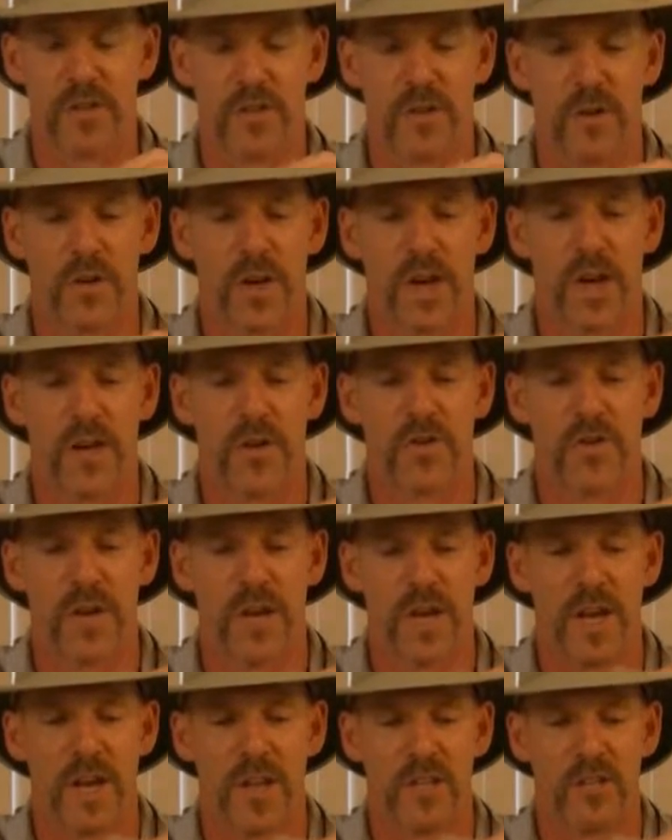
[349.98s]
no
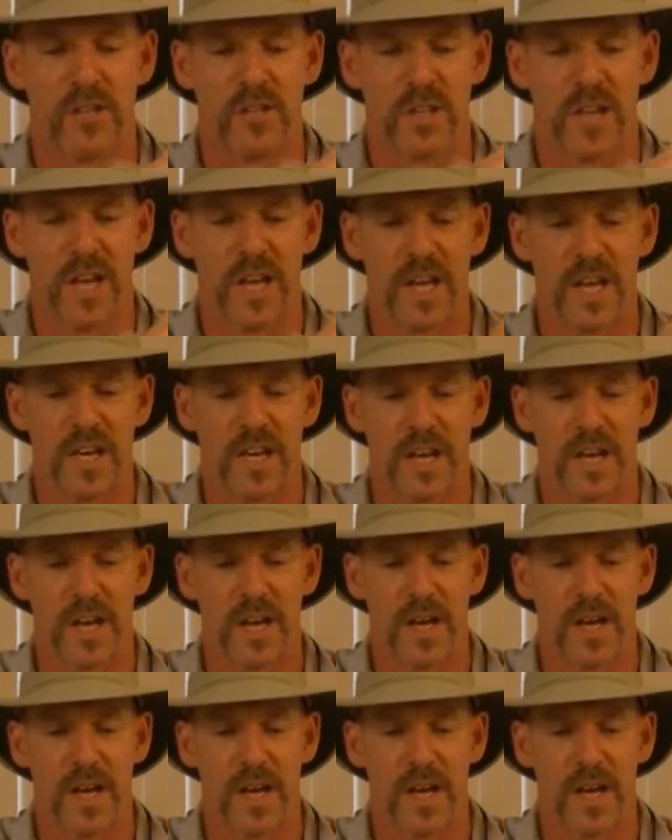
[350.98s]
nitrates, and